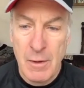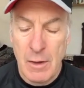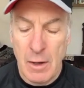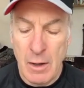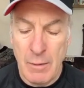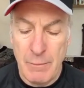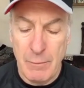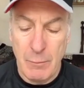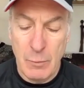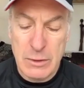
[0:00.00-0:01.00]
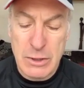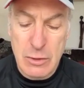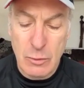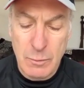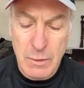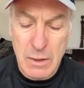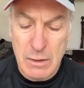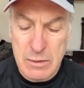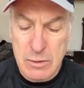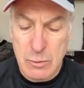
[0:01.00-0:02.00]
When she told me
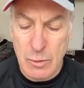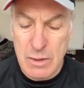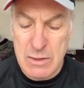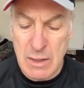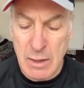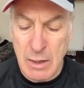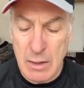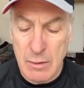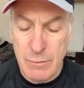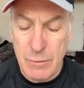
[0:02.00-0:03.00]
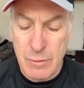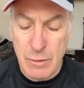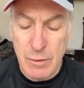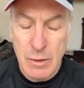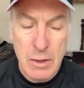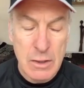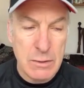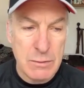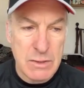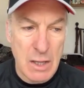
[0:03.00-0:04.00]
the stories and I interviewed her, she
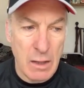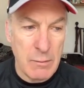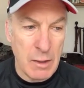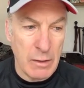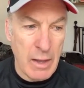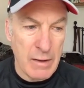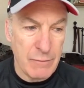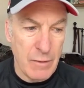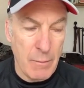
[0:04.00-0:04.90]
was telling me a lot of